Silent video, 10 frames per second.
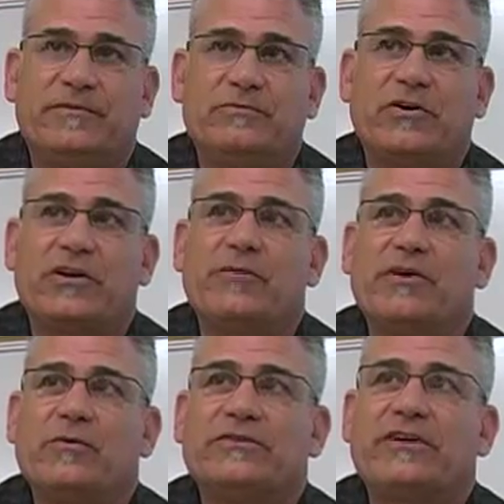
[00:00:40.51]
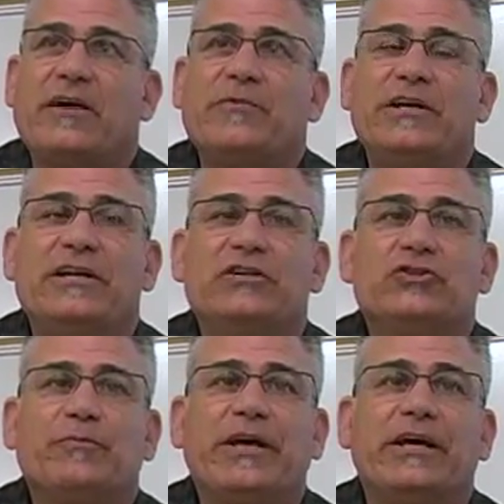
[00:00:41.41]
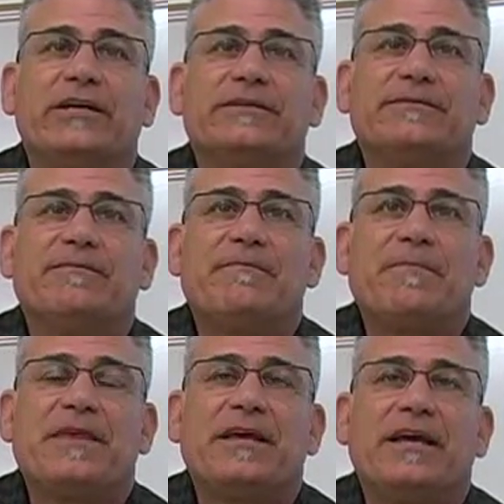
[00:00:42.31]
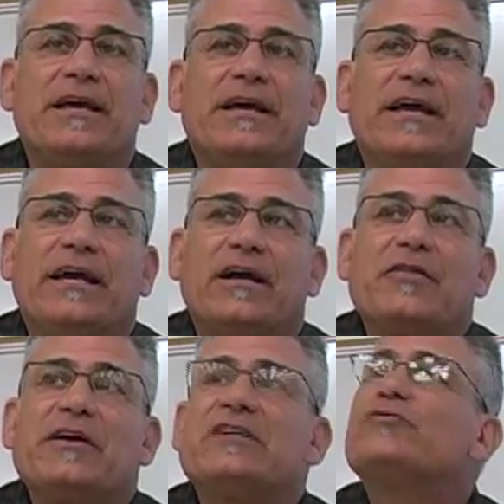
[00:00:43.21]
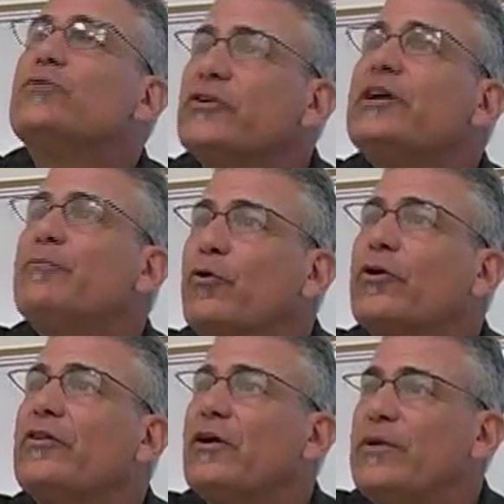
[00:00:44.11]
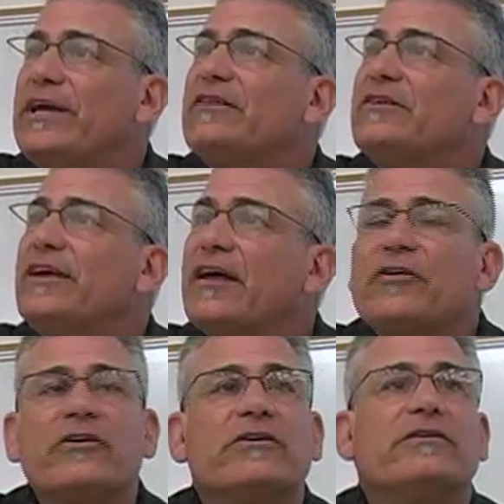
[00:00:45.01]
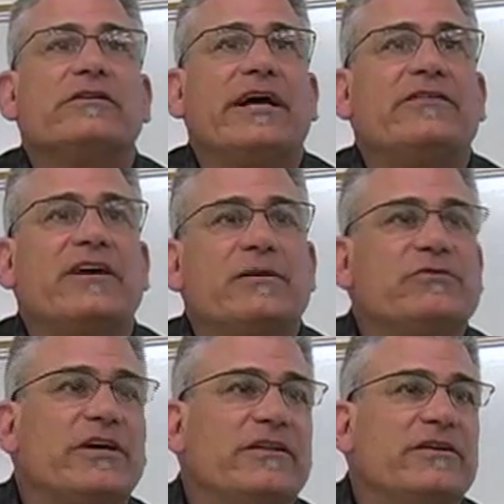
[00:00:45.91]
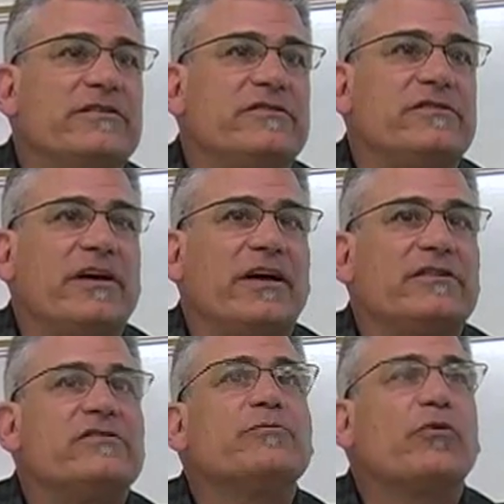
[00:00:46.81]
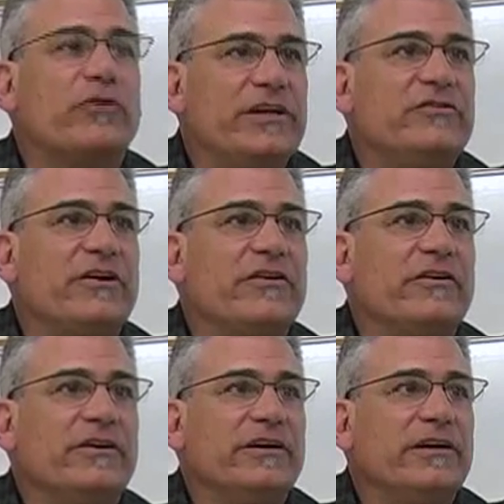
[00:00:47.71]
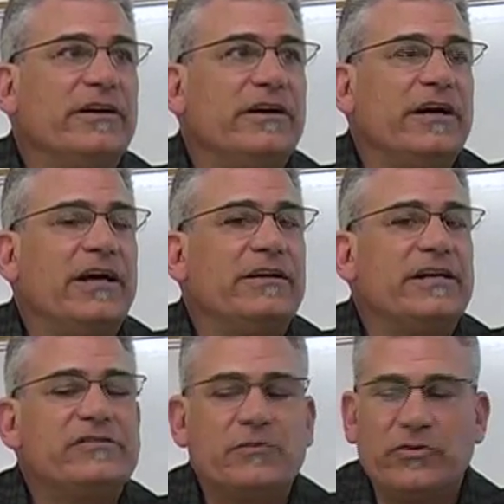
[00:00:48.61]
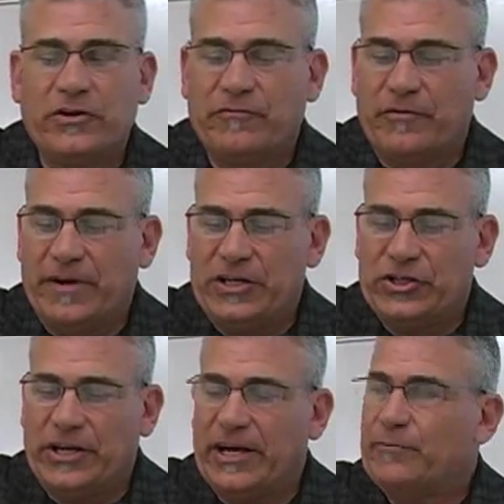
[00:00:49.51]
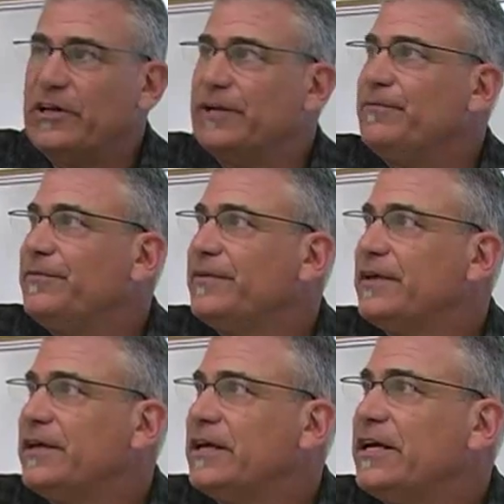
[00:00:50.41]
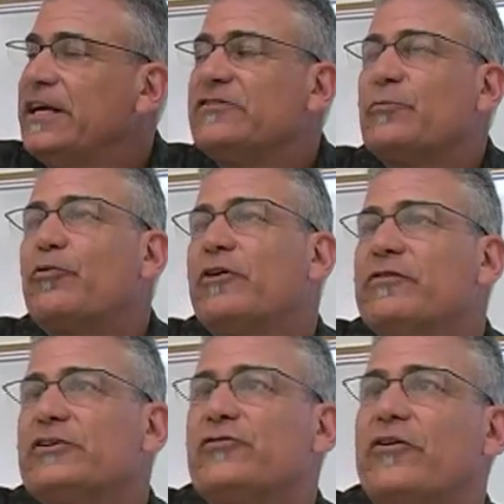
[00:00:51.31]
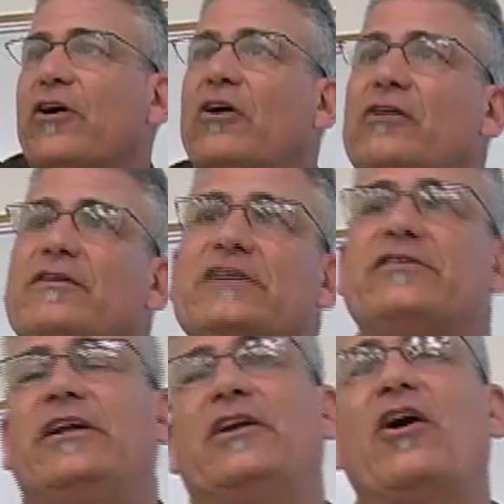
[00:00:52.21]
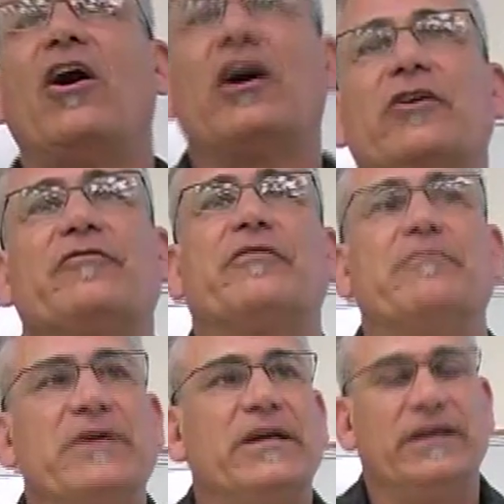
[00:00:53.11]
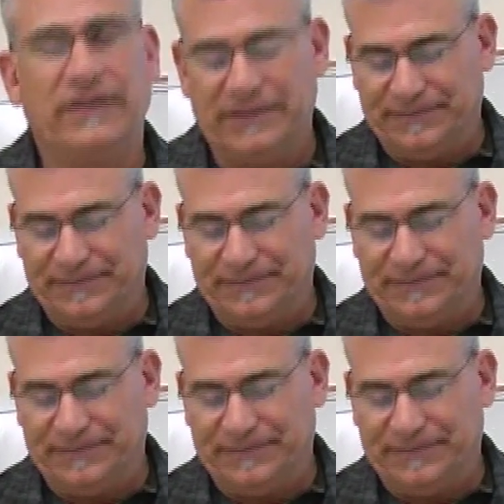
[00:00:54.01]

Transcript: I'm talking about what's happening in Japan. And I think it's really important that we get together at times like this and support each other and get some good information happening. It's a privilege for all of us and an honor for me